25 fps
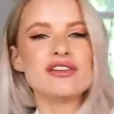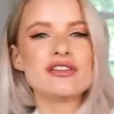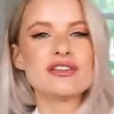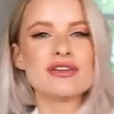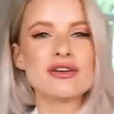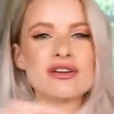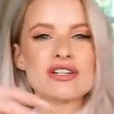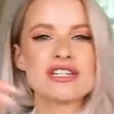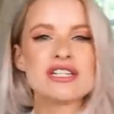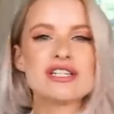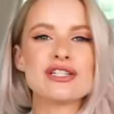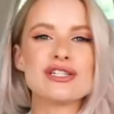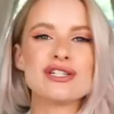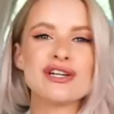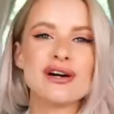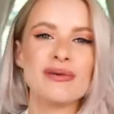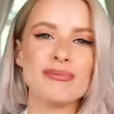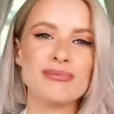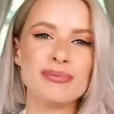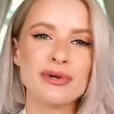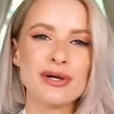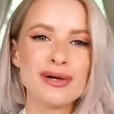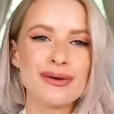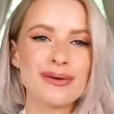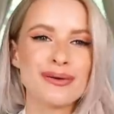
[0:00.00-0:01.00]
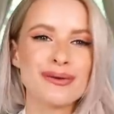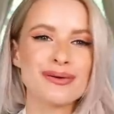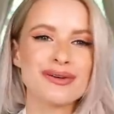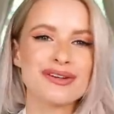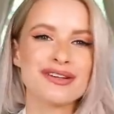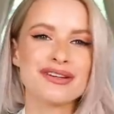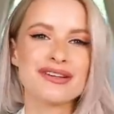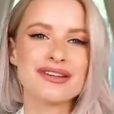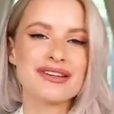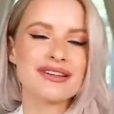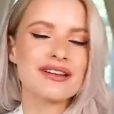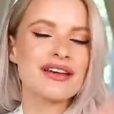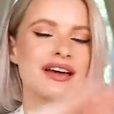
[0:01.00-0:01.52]
tucked into your boots,
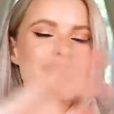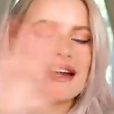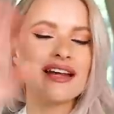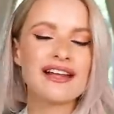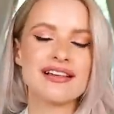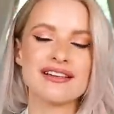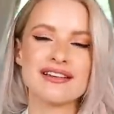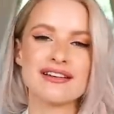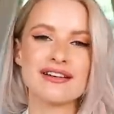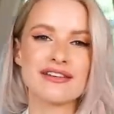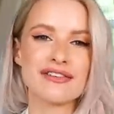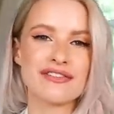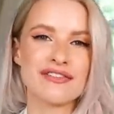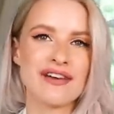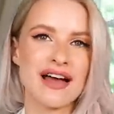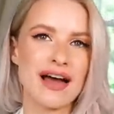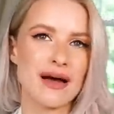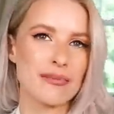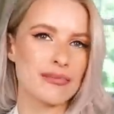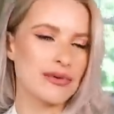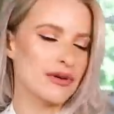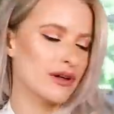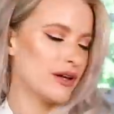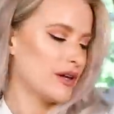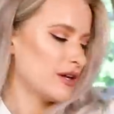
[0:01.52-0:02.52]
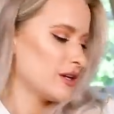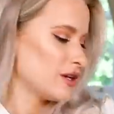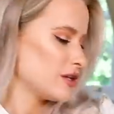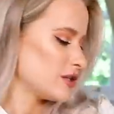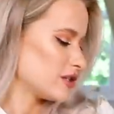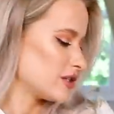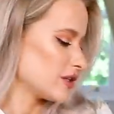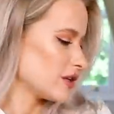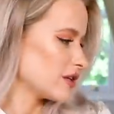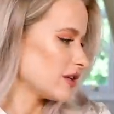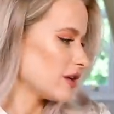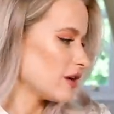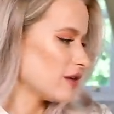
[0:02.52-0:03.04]
and it'll look fab.
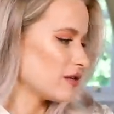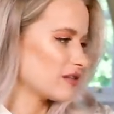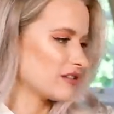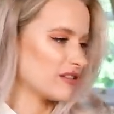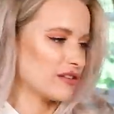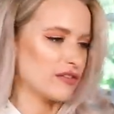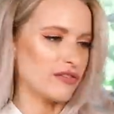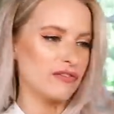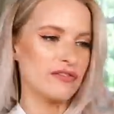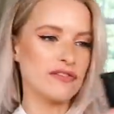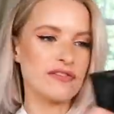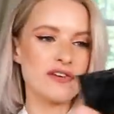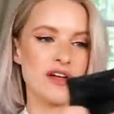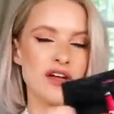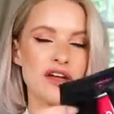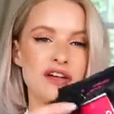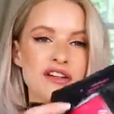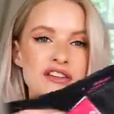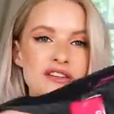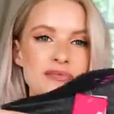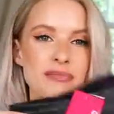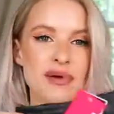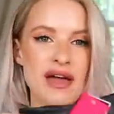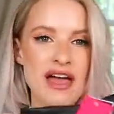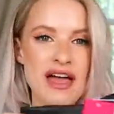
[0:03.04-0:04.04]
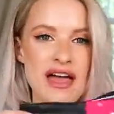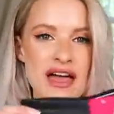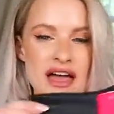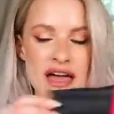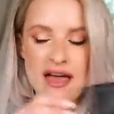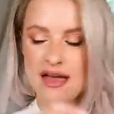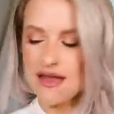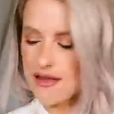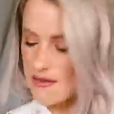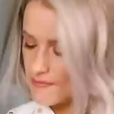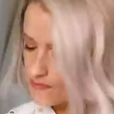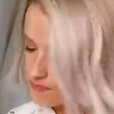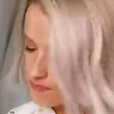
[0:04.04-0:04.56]
So those are the first pair.